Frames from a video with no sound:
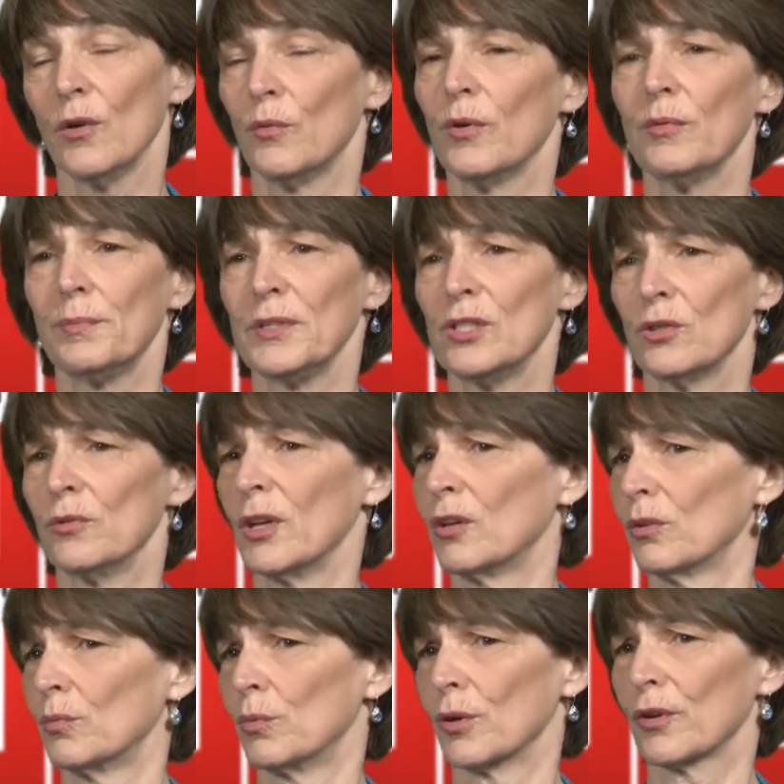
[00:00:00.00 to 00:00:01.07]
We've been doing
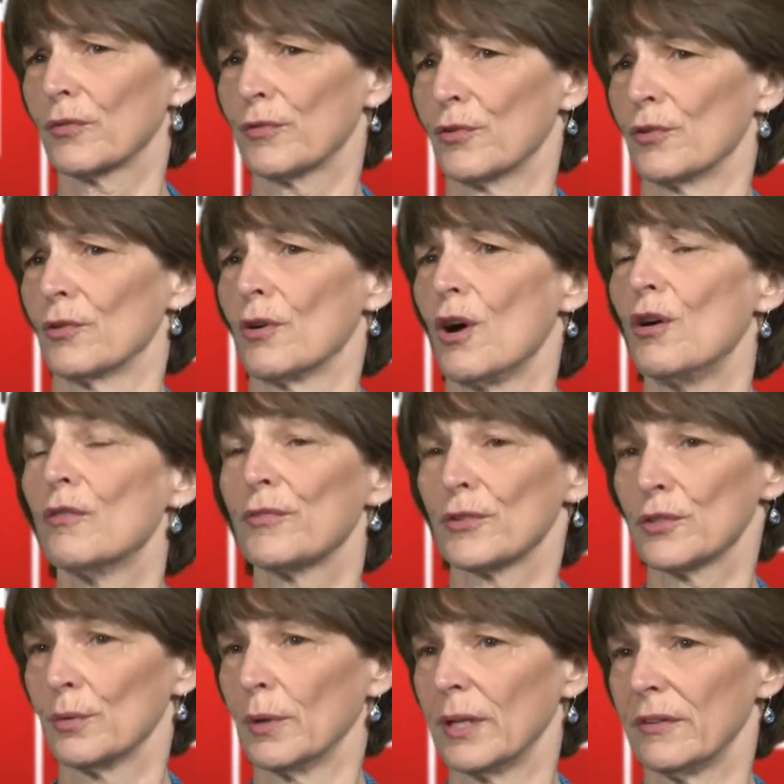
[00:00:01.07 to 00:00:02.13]
good work for over
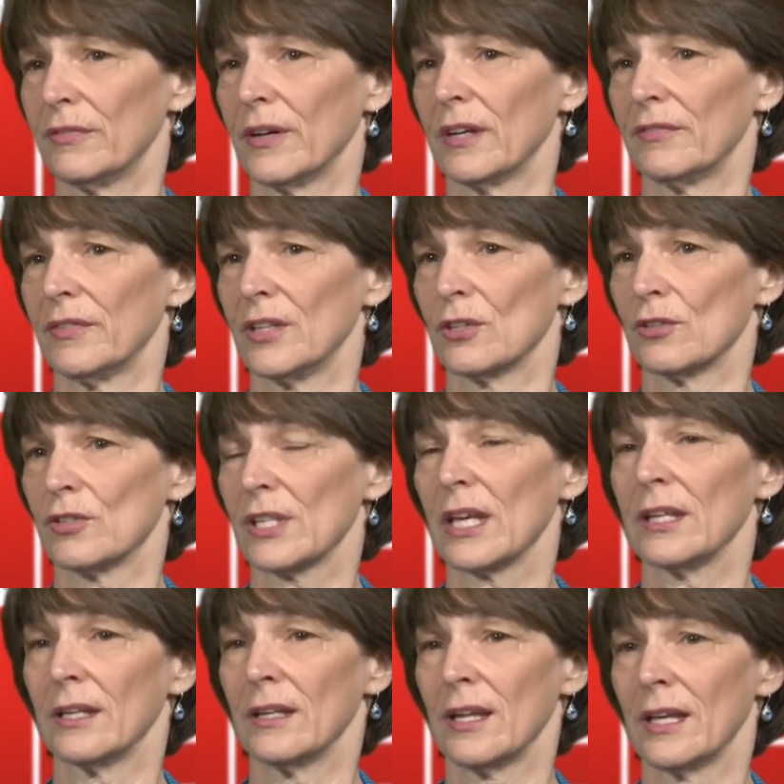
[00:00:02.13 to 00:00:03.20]
25 years,
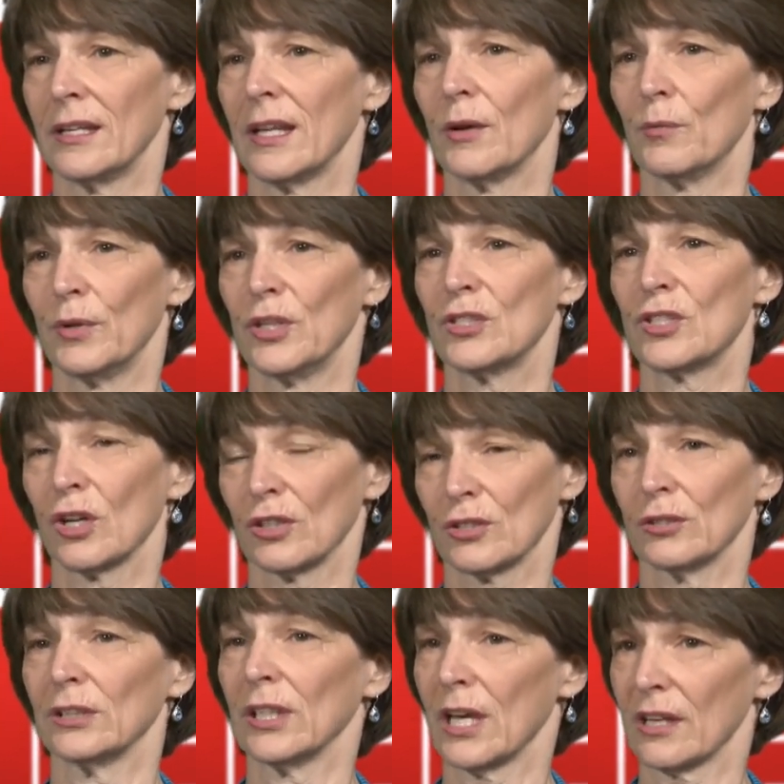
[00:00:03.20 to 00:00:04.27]
and yet when you talk
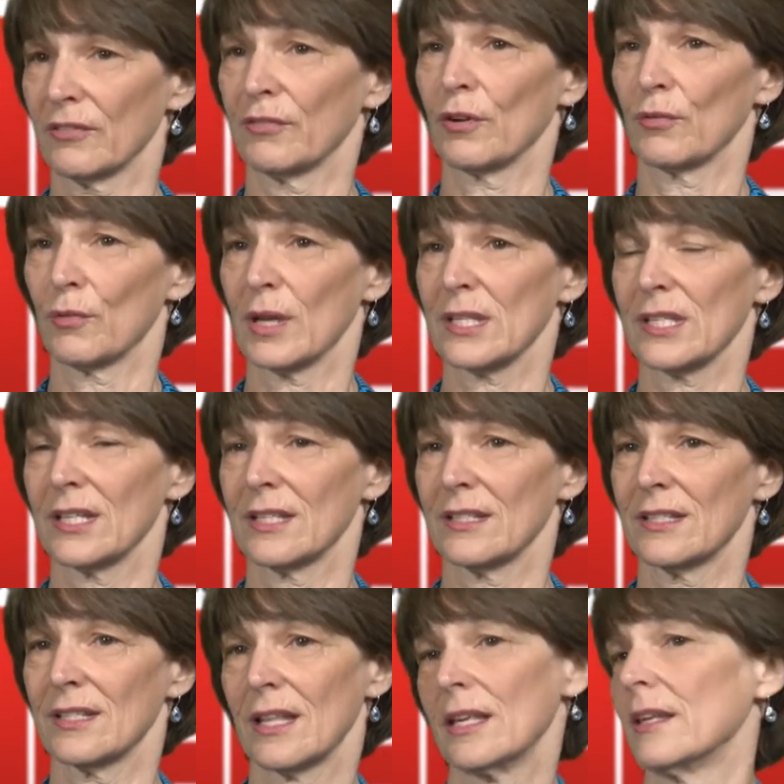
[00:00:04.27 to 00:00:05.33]
to a lot of our
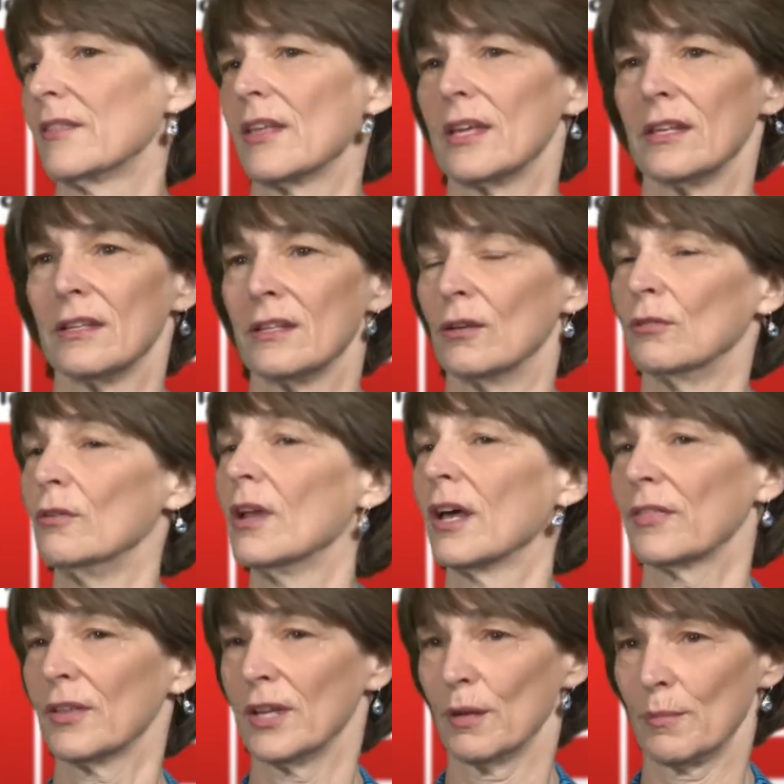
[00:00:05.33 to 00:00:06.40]
residents, they know
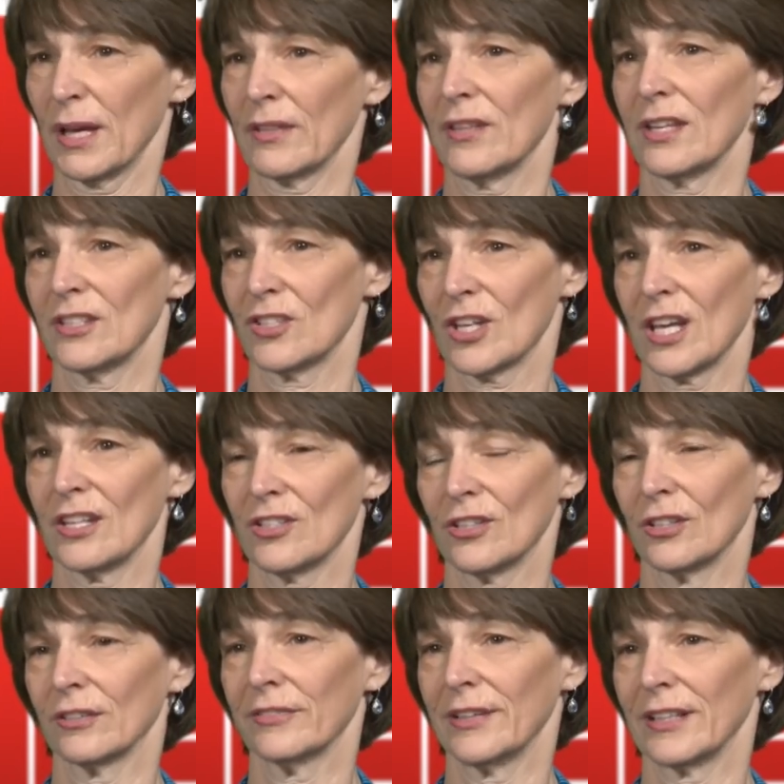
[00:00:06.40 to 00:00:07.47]
nothing about the
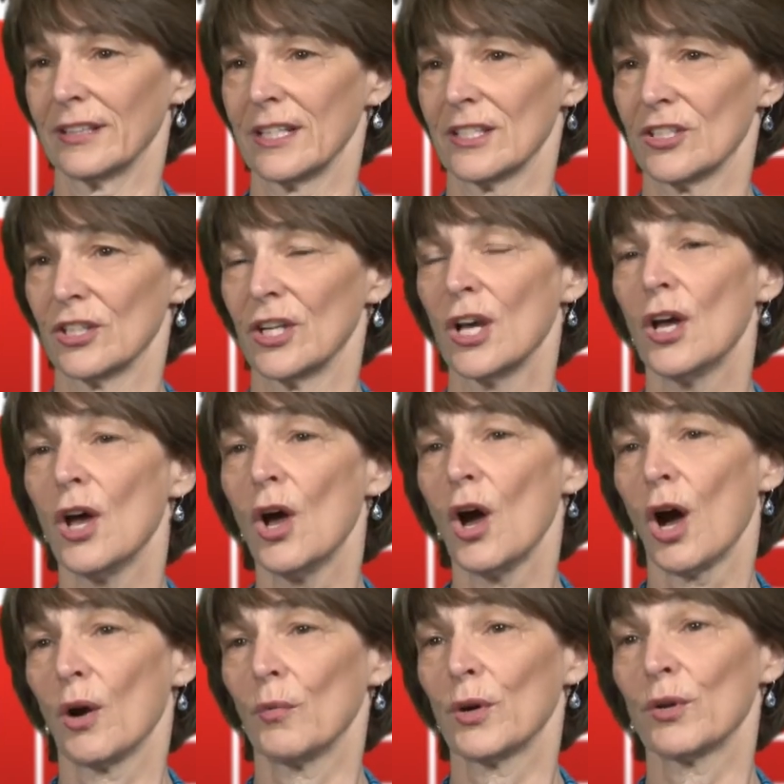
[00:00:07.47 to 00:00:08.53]
Educational Foundation.
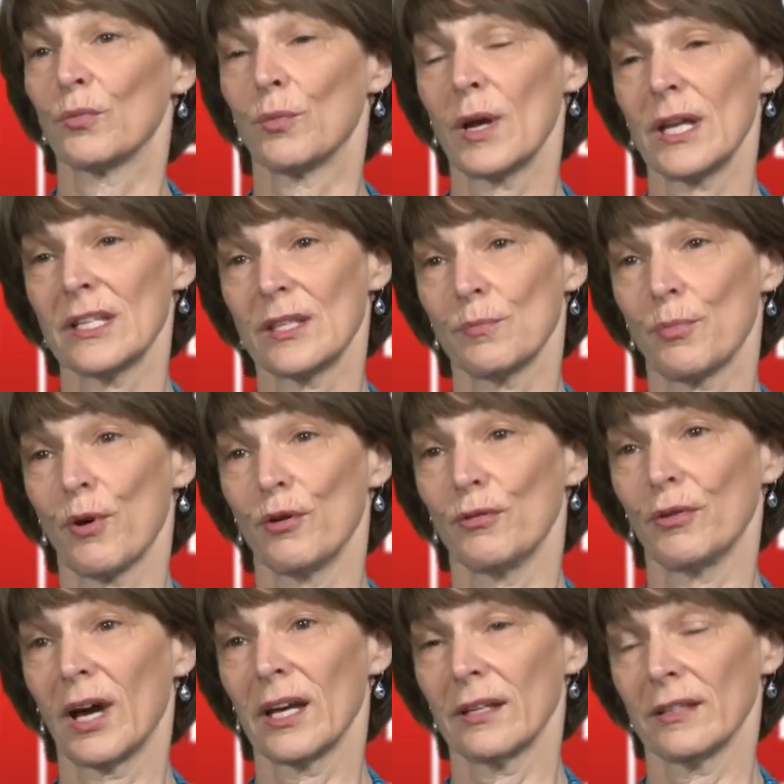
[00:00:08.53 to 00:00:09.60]
I want to raise the
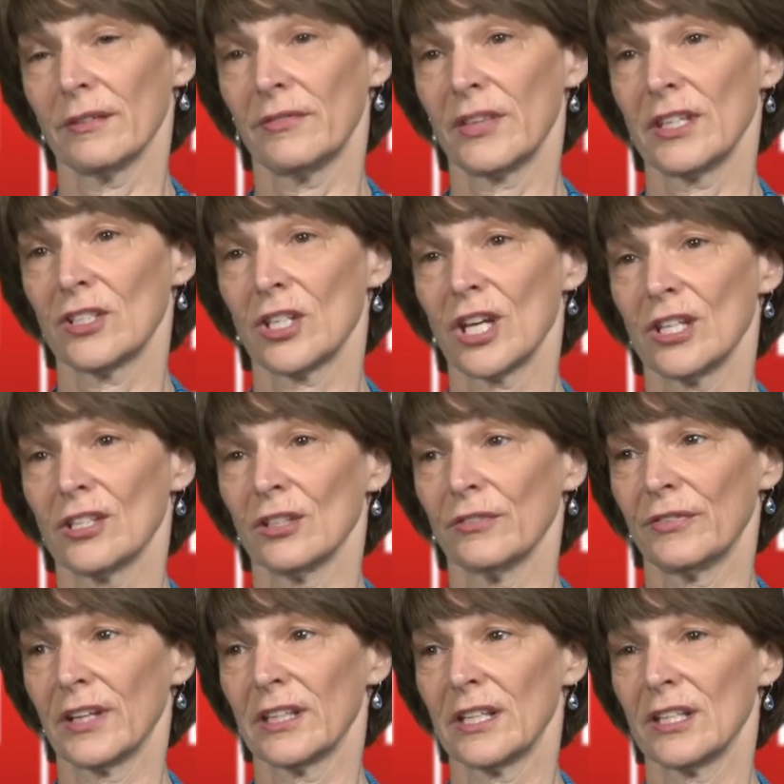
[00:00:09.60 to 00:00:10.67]
profile of the
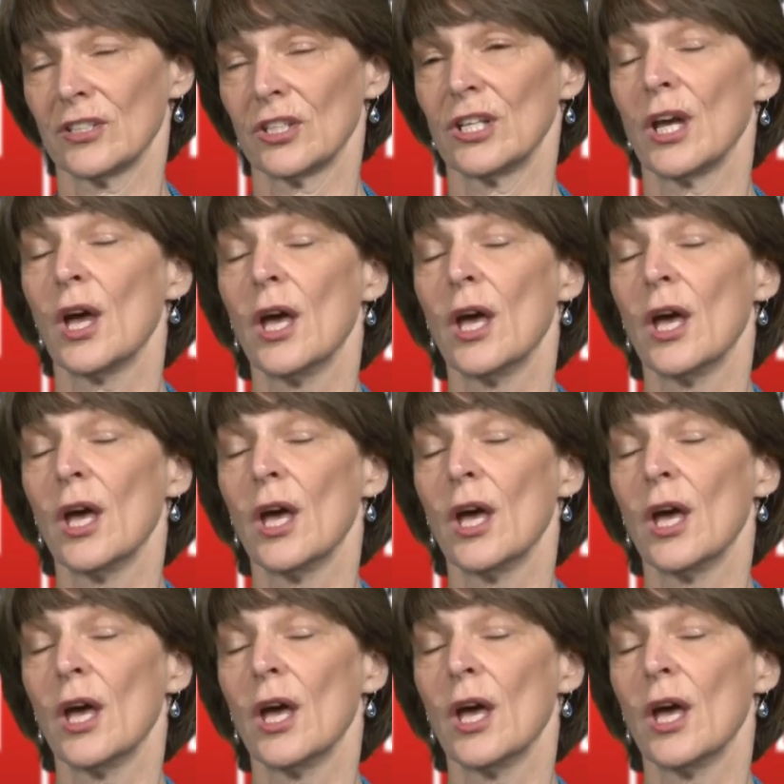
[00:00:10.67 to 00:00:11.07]
Educational Foundation,